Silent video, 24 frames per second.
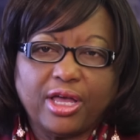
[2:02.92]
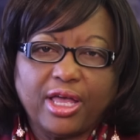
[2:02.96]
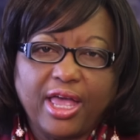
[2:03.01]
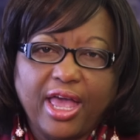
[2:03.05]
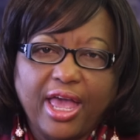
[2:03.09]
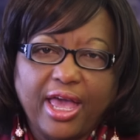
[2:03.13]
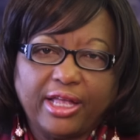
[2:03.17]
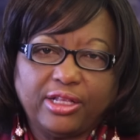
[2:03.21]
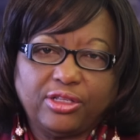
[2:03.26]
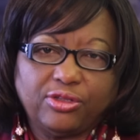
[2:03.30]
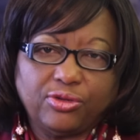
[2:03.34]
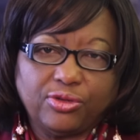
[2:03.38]

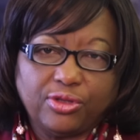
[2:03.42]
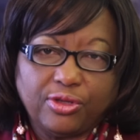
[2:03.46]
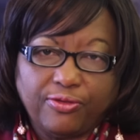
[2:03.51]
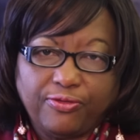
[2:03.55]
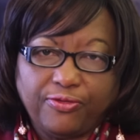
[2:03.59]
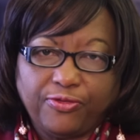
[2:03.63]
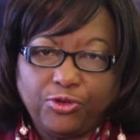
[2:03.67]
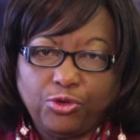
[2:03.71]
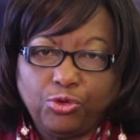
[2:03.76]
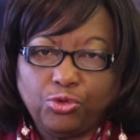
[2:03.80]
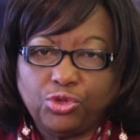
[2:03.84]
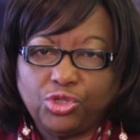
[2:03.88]
ahead to the
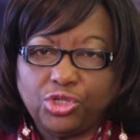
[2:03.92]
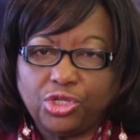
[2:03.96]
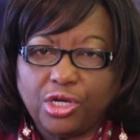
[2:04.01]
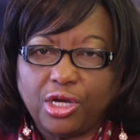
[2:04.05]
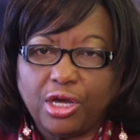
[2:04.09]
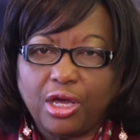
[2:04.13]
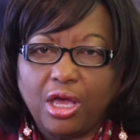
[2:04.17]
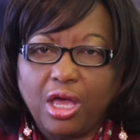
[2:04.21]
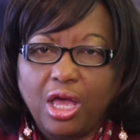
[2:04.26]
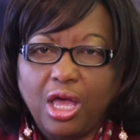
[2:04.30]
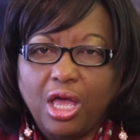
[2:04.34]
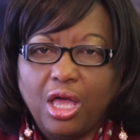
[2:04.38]

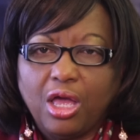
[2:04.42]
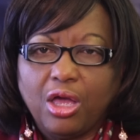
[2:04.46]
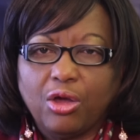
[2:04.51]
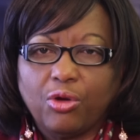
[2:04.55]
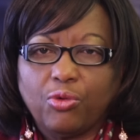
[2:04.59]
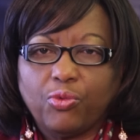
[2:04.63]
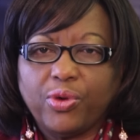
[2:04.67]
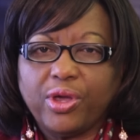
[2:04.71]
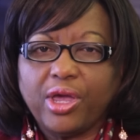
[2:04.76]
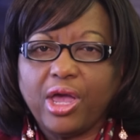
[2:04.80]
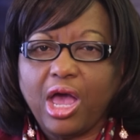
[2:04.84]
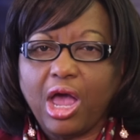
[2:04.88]
future,
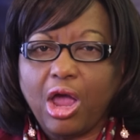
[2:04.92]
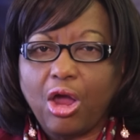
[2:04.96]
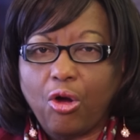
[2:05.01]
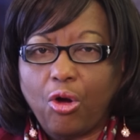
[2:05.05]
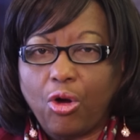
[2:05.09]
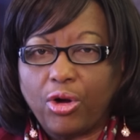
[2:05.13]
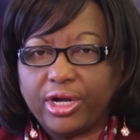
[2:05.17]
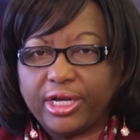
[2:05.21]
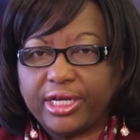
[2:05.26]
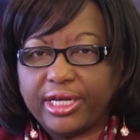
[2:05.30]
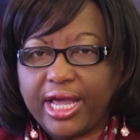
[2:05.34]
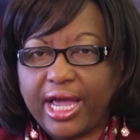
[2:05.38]
we are
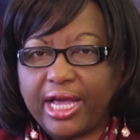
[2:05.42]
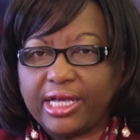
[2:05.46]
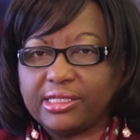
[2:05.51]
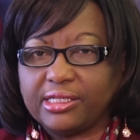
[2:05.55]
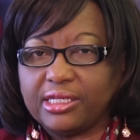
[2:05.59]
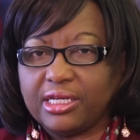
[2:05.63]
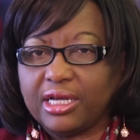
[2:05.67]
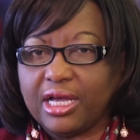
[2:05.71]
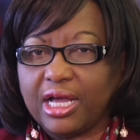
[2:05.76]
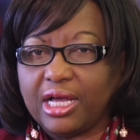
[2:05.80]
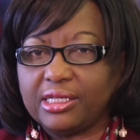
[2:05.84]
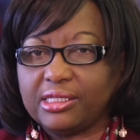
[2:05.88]

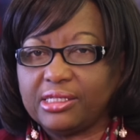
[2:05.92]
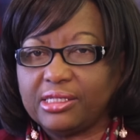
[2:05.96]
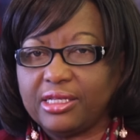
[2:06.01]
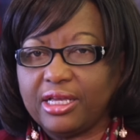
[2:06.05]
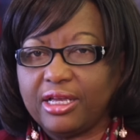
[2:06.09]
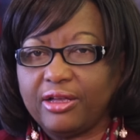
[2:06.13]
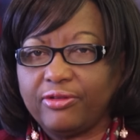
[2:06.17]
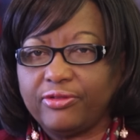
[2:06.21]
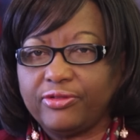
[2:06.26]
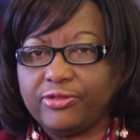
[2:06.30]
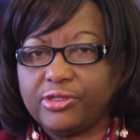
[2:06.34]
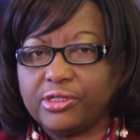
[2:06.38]
organizing
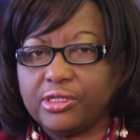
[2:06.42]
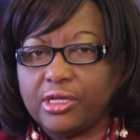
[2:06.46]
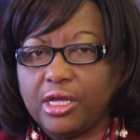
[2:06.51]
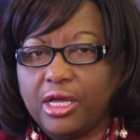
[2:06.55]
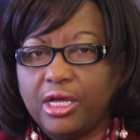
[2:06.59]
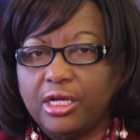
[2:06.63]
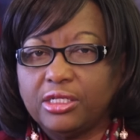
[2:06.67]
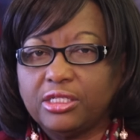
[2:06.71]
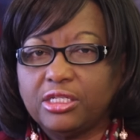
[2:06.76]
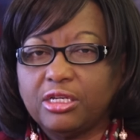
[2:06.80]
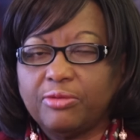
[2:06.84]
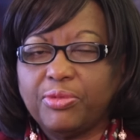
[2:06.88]
ourselves
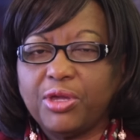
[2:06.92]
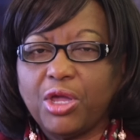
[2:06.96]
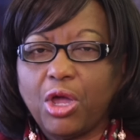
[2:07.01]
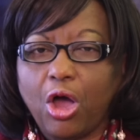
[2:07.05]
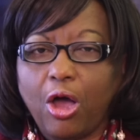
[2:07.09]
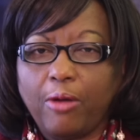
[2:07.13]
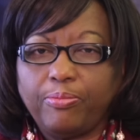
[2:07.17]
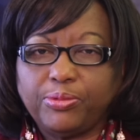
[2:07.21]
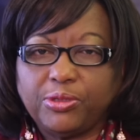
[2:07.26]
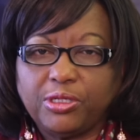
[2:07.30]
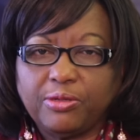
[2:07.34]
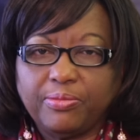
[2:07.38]
to be
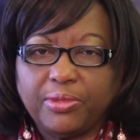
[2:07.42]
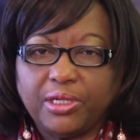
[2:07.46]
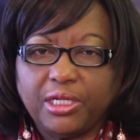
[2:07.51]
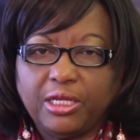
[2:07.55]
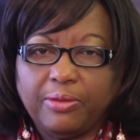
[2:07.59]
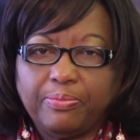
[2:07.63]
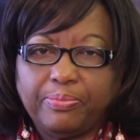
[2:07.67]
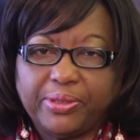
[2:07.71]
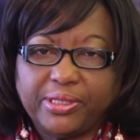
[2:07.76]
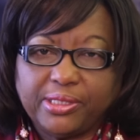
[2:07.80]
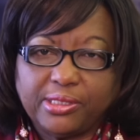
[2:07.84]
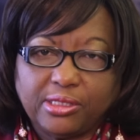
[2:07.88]

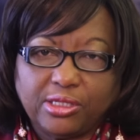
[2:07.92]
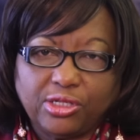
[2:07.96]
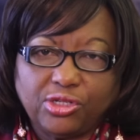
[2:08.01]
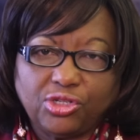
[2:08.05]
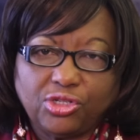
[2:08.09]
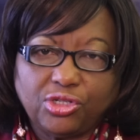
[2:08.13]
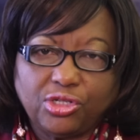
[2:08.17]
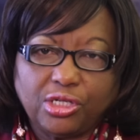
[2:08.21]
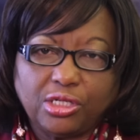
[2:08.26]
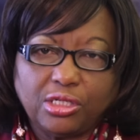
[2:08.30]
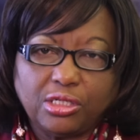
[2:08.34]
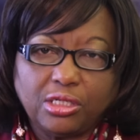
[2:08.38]
optimally
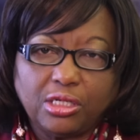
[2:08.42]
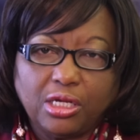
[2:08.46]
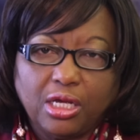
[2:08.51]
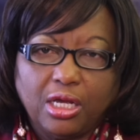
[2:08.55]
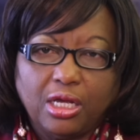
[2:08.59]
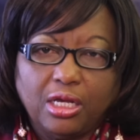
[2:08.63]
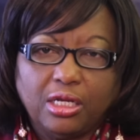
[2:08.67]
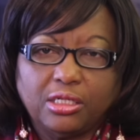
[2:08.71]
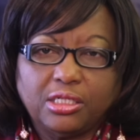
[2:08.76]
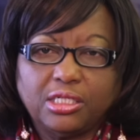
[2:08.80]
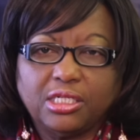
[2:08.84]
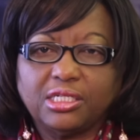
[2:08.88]
positioned
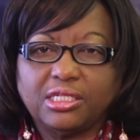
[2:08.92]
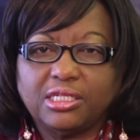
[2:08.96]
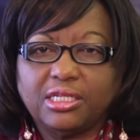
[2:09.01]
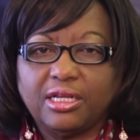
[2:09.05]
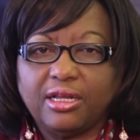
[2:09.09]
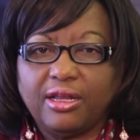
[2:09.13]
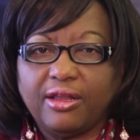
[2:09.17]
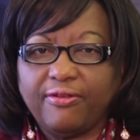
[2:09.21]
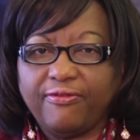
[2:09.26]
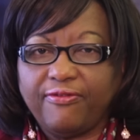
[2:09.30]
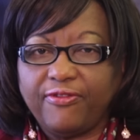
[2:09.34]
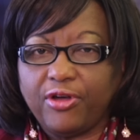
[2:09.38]
to
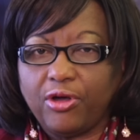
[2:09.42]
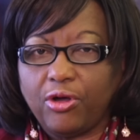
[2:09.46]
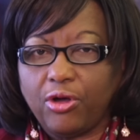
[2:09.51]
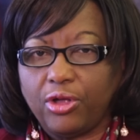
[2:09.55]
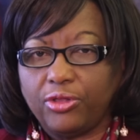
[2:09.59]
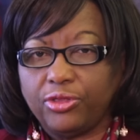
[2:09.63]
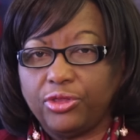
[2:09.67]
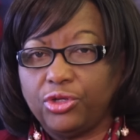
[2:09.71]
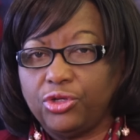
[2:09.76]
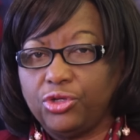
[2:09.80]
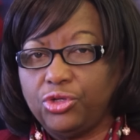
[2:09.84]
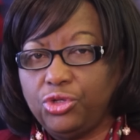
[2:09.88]
deliver
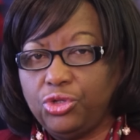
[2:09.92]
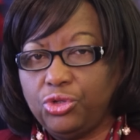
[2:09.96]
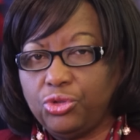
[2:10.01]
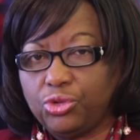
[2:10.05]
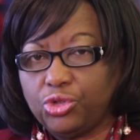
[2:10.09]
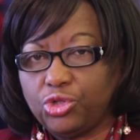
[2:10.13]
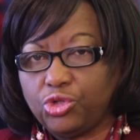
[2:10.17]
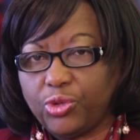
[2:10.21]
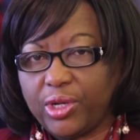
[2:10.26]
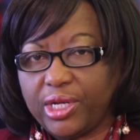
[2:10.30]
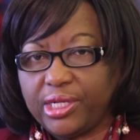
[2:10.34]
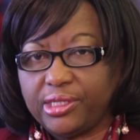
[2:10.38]
on the
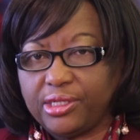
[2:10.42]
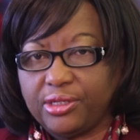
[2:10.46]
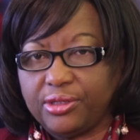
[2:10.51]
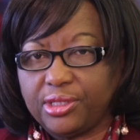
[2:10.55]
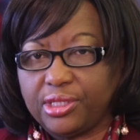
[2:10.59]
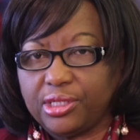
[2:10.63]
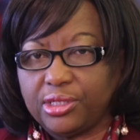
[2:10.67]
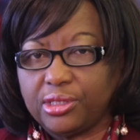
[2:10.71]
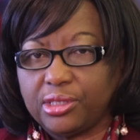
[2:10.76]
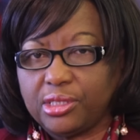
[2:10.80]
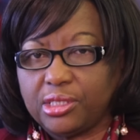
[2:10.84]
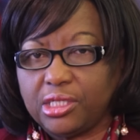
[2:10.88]
new
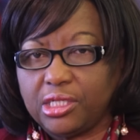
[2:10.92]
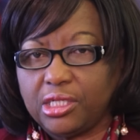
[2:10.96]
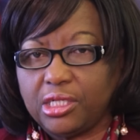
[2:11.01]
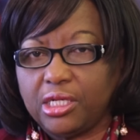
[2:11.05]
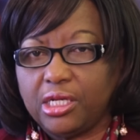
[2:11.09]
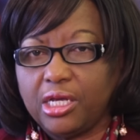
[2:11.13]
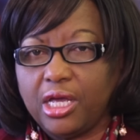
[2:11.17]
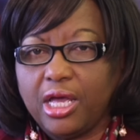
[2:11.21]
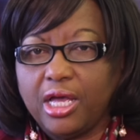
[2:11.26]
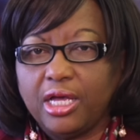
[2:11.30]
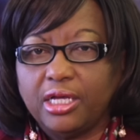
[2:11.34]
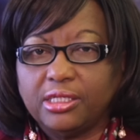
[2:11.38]

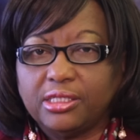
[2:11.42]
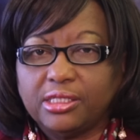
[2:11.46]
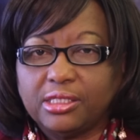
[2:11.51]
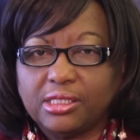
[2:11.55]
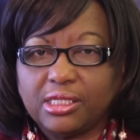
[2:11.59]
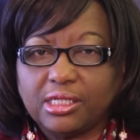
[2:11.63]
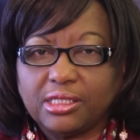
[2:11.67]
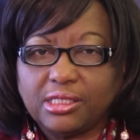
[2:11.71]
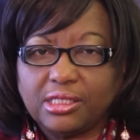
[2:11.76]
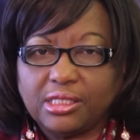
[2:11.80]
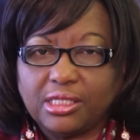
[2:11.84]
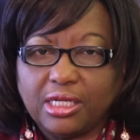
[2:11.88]
2030
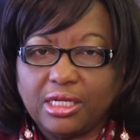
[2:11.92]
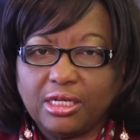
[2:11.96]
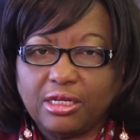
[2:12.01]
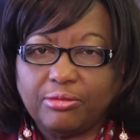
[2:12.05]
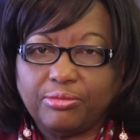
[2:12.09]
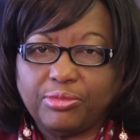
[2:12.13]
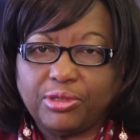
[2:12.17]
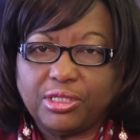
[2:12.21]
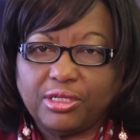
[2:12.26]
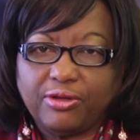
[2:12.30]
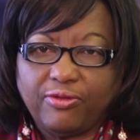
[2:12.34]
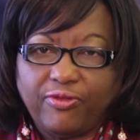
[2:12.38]

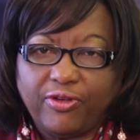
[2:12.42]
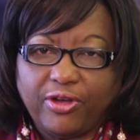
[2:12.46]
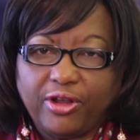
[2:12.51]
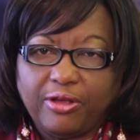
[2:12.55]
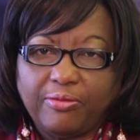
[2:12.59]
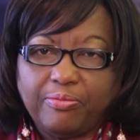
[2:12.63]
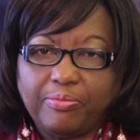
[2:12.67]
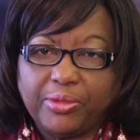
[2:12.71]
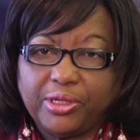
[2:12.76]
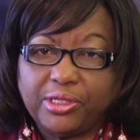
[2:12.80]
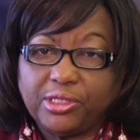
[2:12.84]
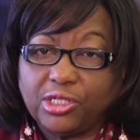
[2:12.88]
Sustainable
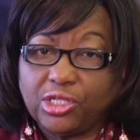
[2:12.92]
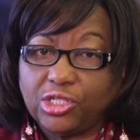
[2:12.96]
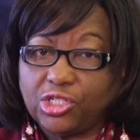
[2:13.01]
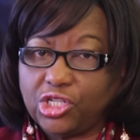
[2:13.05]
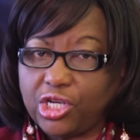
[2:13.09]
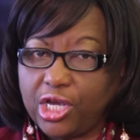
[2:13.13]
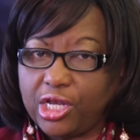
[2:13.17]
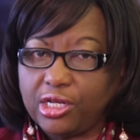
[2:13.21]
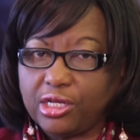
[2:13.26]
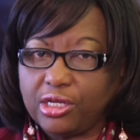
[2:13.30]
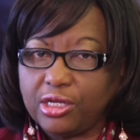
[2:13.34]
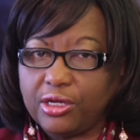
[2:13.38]
Development
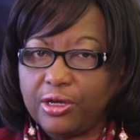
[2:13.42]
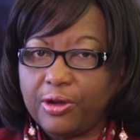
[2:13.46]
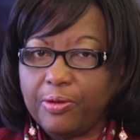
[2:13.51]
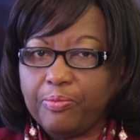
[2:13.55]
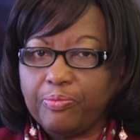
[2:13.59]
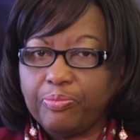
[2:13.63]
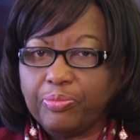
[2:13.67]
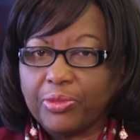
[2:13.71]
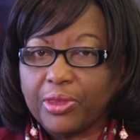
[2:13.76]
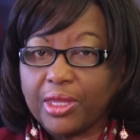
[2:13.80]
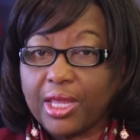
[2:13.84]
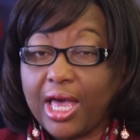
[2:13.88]
Agenda
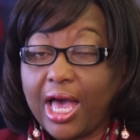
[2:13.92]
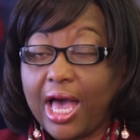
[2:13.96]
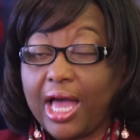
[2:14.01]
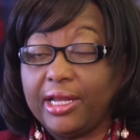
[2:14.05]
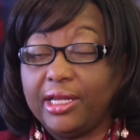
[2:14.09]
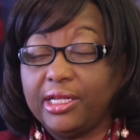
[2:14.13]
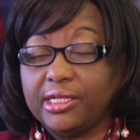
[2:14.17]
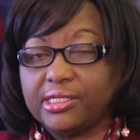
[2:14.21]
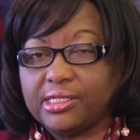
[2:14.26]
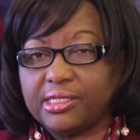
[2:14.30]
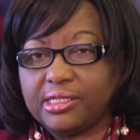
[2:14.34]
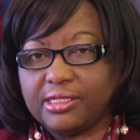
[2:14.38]

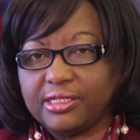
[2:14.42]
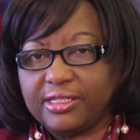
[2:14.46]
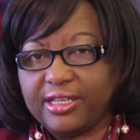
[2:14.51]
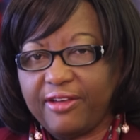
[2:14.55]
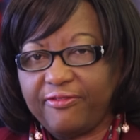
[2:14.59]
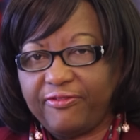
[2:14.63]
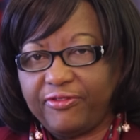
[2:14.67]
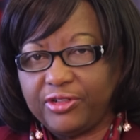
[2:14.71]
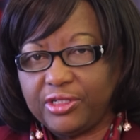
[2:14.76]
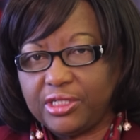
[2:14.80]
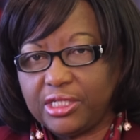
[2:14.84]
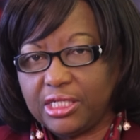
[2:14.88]
and its
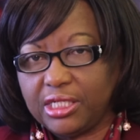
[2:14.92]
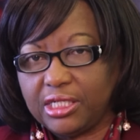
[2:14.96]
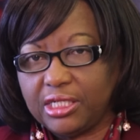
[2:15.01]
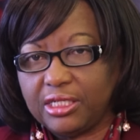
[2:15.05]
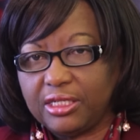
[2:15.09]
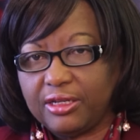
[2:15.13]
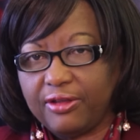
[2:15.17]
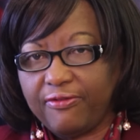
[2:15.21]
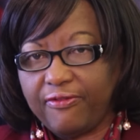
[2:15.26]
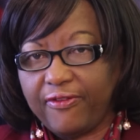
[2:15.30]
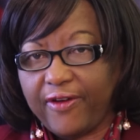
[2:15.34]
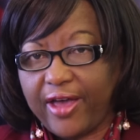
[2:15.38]

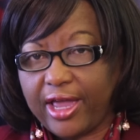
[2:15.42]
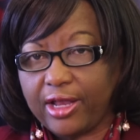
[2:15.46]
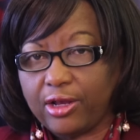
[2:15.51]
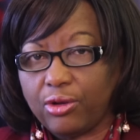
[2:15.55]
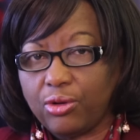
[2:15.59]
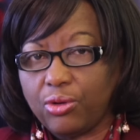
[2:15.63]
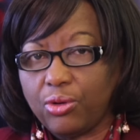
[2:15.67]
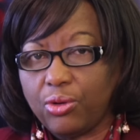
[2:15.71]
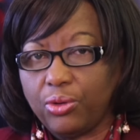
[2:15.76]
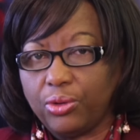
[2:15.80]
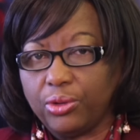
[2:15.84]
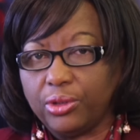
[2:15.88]
17
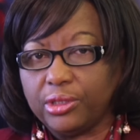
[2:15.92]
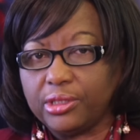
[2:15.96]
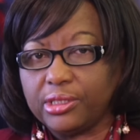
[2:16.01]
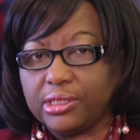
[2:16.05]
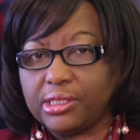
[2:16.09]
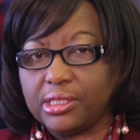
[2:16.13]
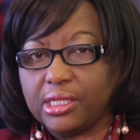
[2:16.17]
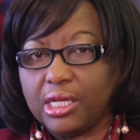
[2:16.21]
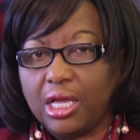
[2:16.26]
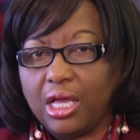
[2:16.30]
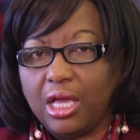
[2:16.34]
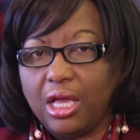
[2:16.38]
defined
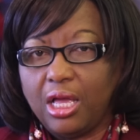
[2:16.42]
goals,